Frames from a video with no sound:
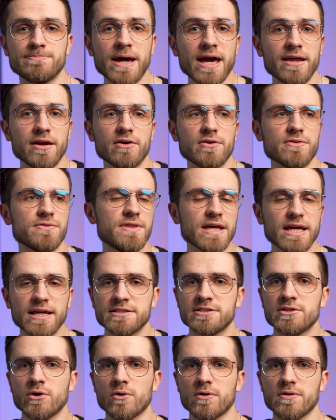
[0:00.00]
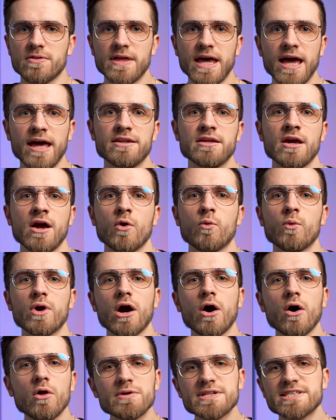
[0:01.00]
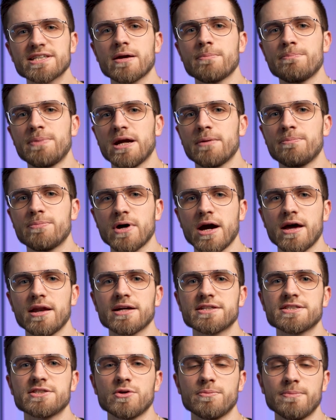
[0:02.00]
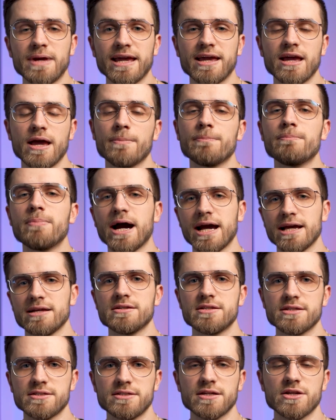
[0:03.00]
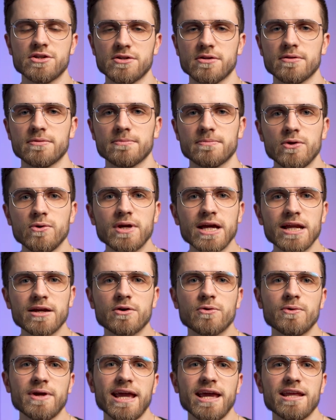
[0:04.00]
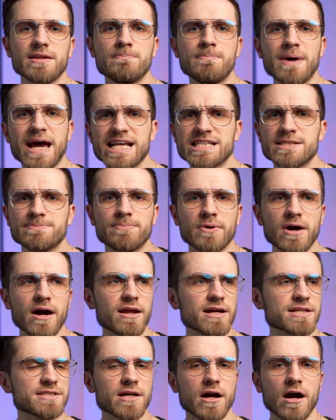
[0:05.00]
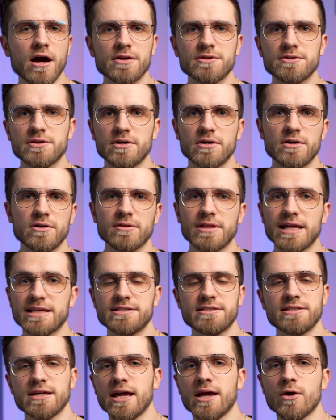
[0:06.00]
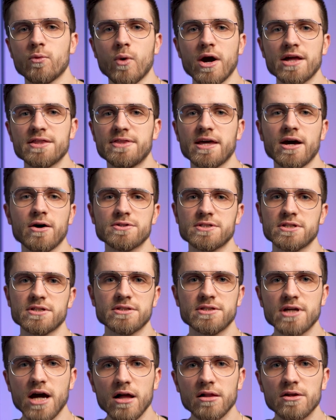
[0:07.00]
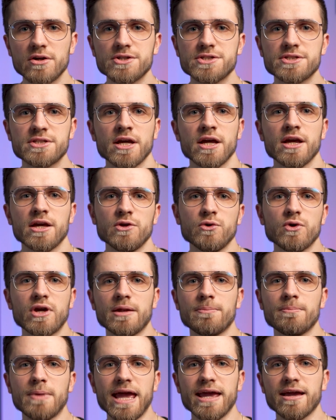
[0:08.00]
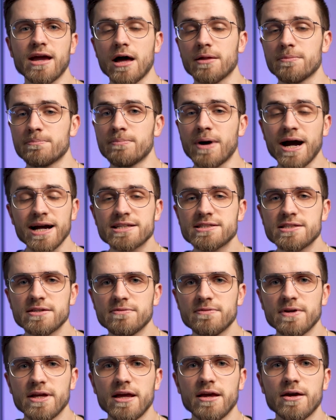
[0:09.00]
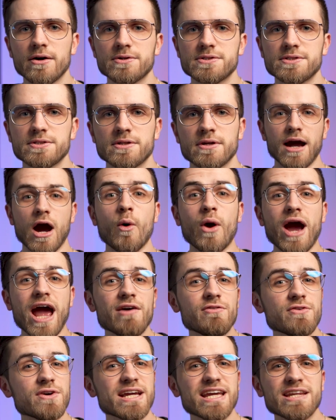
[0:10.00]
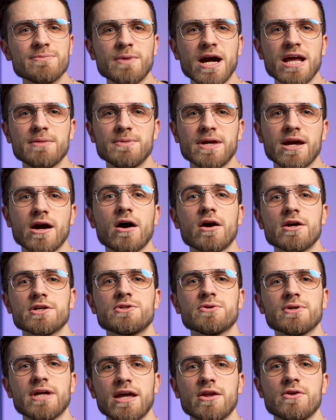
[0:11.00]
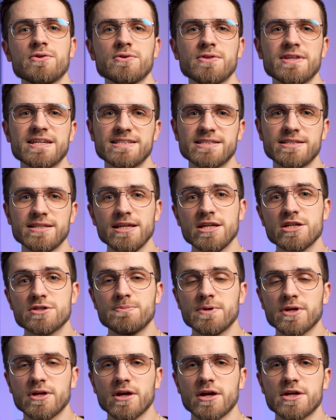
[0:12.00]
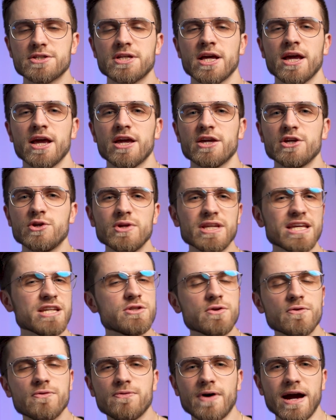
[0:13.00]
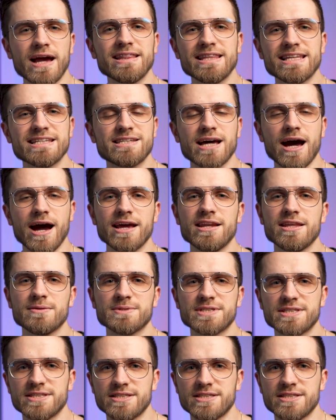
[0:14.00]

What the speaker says: better, this or that. We always compare products to make a buying decision. You can create best products under, let's say, $1,000. You can make unboxing videos. However, it might be hard to get into this niche because you need to find these items